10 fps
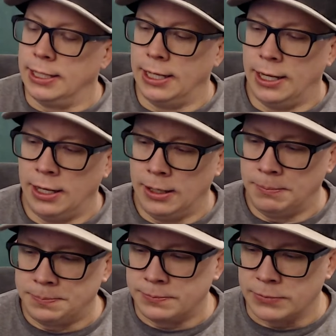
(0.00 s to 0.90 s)

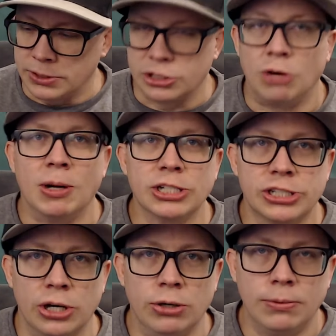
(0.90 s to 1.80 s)
So much
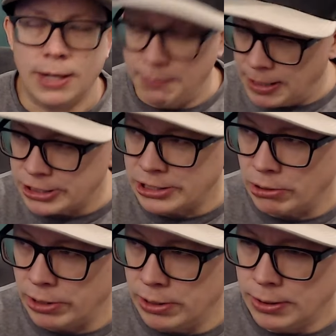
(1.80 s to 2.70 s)
so, I mentioned
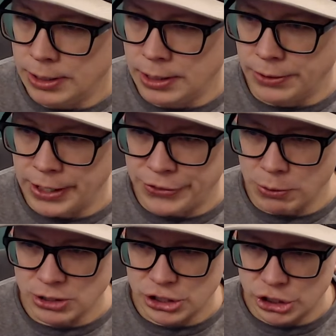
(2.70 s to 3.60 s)
earlier, that there
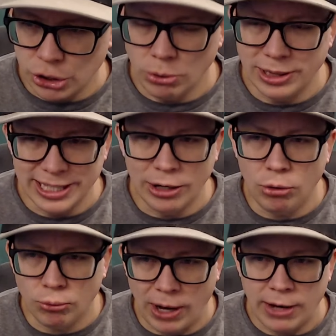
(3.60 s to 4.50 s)
was so
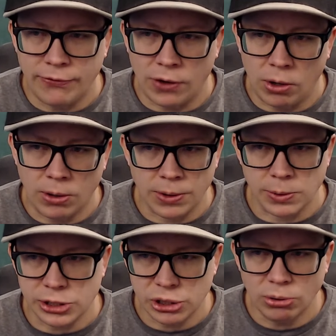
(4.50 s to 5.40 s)
little rainfall and there
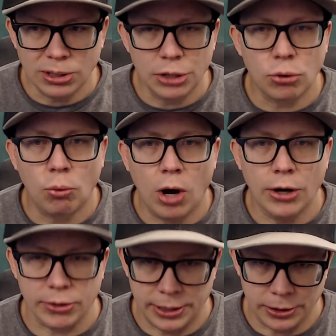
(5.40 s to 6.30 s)
was so little
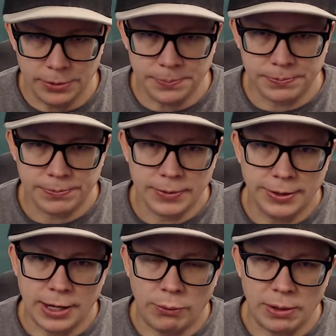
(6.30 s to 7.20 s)
water here
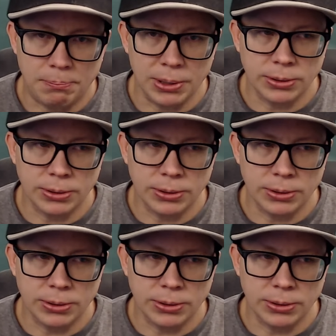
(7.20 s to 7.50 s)
that we